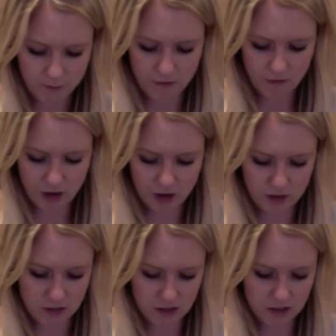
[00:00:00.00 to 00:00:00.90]
various
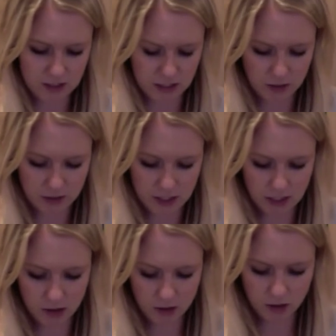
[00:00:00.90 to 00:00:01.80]
like discounty
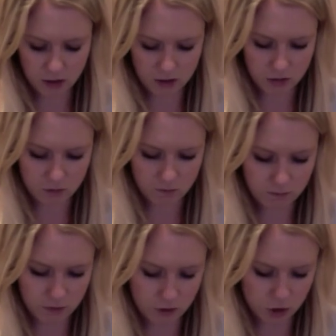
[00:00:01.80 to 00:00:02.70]
cards or
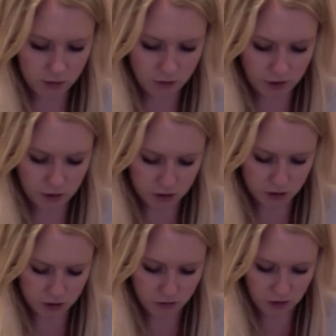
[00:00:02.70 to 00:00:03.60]
shopping vouchers or
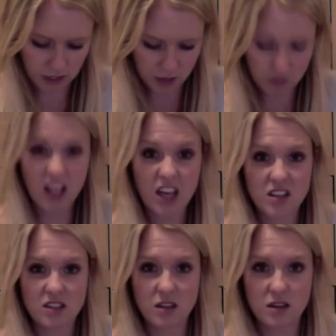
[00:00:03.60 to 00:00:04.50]
whatever. I keep them in here
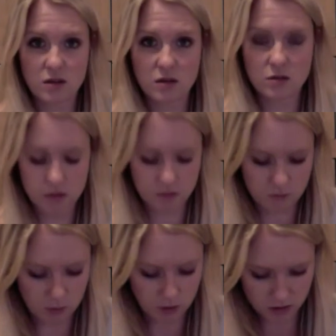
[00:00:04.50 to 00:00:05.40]
so they're not just in my
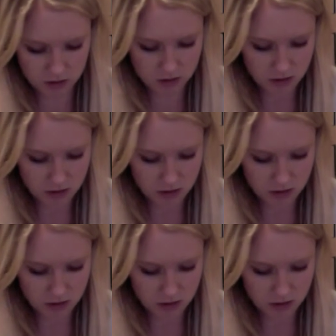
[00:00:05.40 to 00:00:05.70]
purse.